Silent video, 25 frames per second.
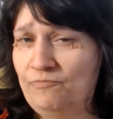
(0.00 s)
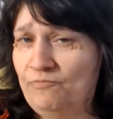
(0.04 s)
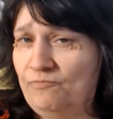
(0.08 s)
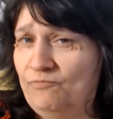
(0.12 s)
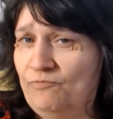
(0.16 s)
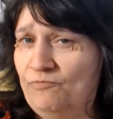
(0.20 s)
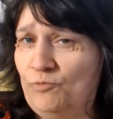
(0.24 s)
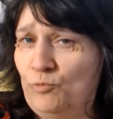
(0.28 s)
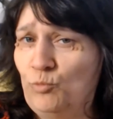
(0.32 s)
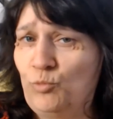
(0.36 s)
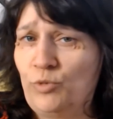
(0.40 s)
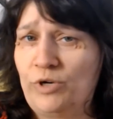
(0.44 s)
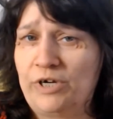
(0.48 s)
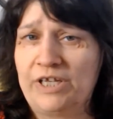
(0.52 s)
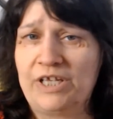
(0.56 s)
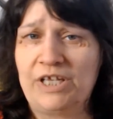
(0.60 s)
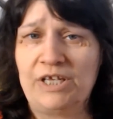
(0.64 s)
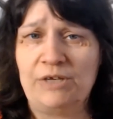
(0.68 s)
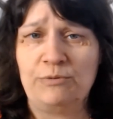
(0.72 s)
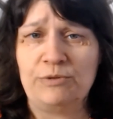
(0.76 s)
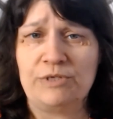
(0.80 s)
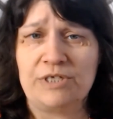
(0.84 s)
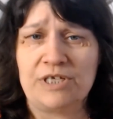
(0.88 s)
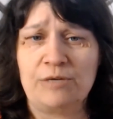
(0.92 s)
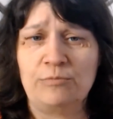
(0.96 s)
from what
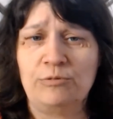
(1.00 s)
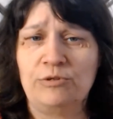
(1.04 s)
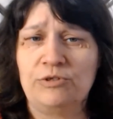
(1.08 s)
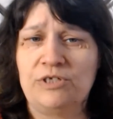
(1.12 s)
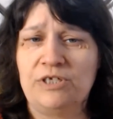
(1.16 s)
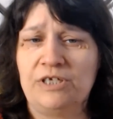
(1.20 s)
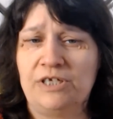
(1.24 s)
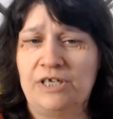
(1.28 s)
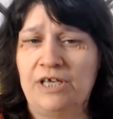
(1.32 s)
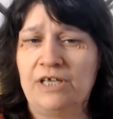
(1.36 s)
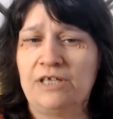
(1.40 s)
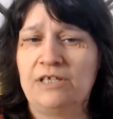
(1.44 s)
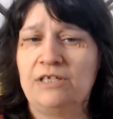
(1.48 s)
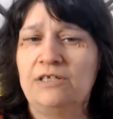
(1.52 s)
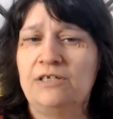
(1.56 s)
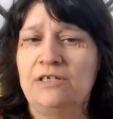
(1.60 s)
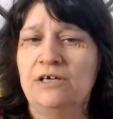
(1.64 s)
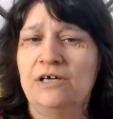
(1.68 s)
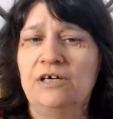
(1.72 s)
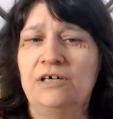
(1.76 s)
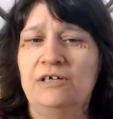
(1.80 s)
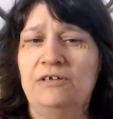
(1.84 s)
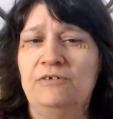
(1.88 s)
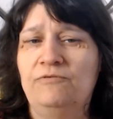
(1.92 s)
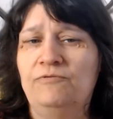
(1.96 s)
he was able to get
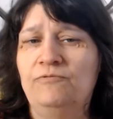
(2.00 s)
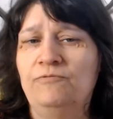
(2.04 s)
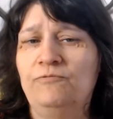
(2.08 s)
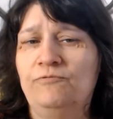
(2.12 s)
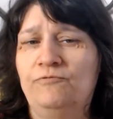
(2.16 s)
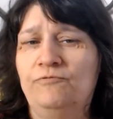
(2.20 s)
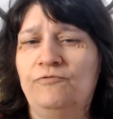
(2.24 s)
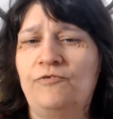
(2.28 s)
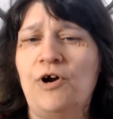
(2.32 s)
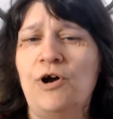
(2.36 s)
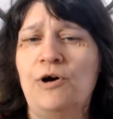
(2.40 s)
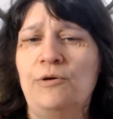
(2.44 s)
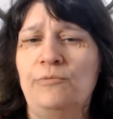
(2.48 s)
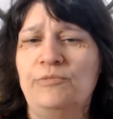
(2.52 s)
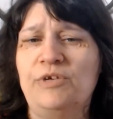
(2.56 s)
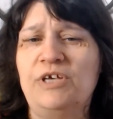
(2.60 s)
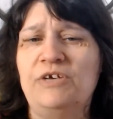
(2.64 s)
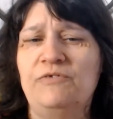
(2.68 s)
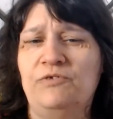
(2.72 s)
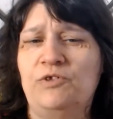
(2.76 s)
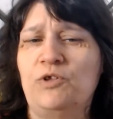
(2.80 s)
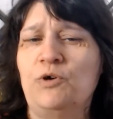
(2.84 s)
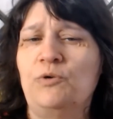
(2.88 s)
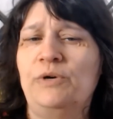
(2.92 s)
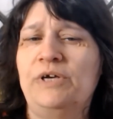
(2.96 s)
done from,
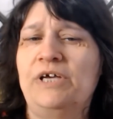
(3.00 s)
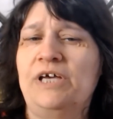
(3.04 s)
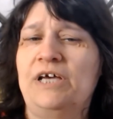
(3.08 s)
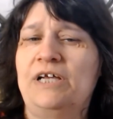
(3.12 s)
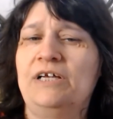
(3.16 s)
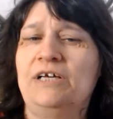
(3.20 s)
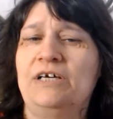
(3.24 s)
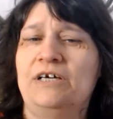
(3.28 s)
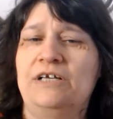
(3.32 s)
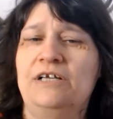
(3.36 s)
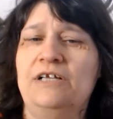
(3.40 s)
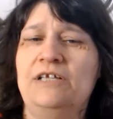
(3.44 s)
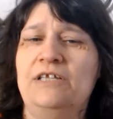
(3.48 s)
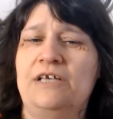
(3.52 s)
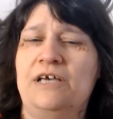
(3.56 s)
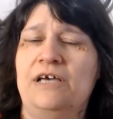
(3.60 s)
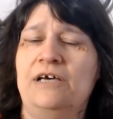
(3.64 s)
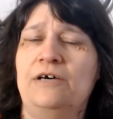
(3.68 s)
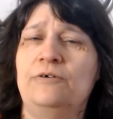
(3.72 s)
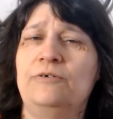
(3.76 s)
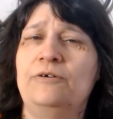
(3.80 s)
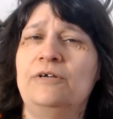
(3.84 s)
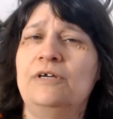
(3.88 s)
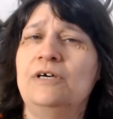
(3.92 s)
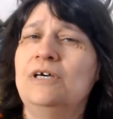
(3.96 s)
even though he had to cut it
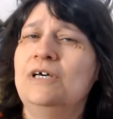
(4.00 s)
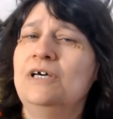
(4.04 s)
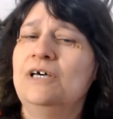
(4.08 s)
down.